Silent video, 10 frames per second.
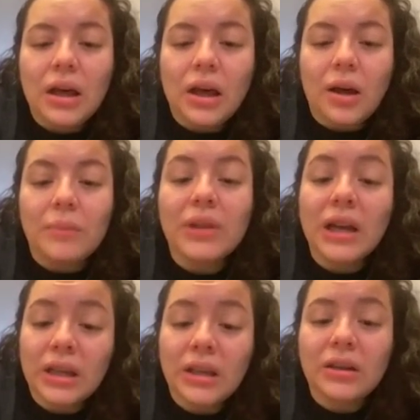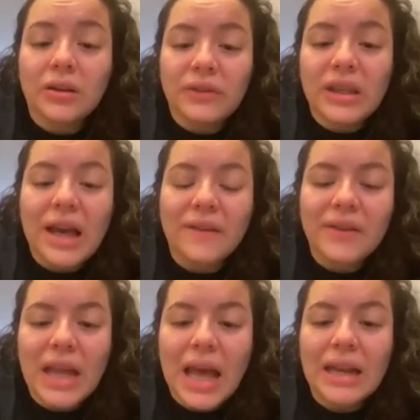I'm lucky enough to have
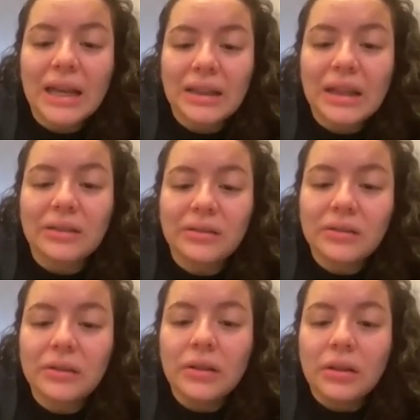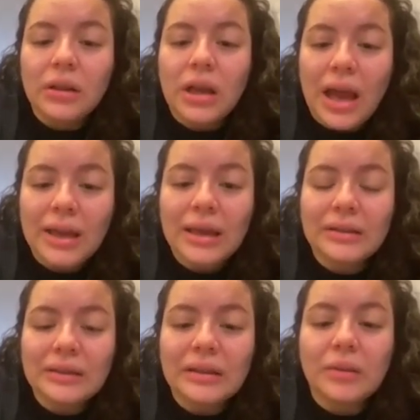an attic that's I
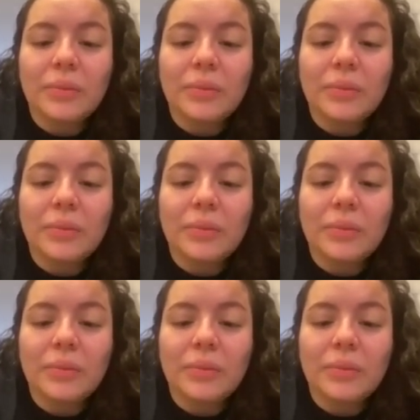can sleep